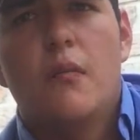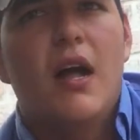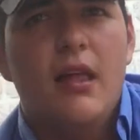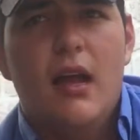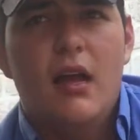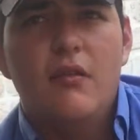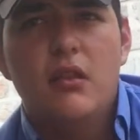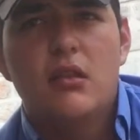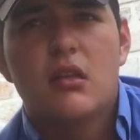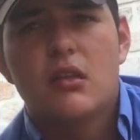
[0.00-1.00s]
bad habit,
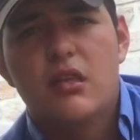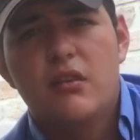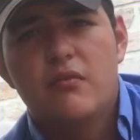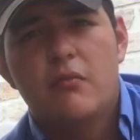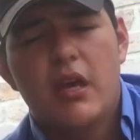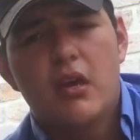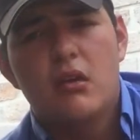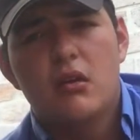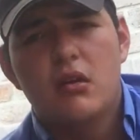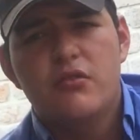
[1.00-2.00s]
this make
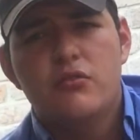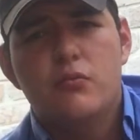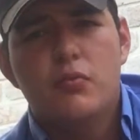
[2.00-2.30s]
us